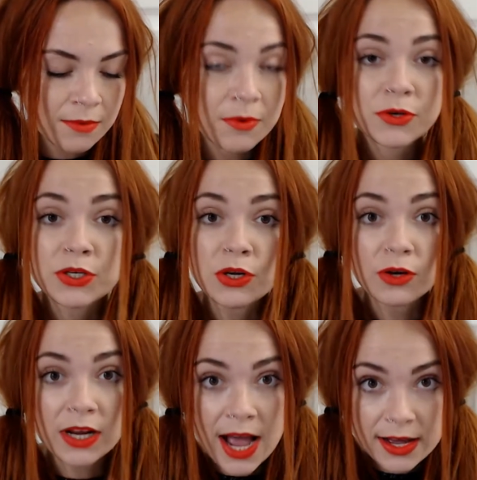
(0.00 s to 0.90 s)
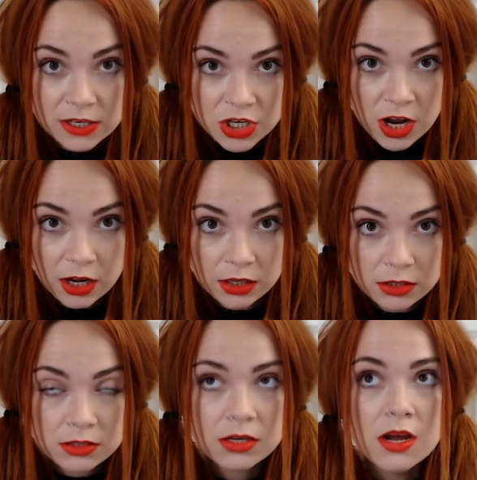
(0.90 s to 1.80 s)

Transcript: newly had a child,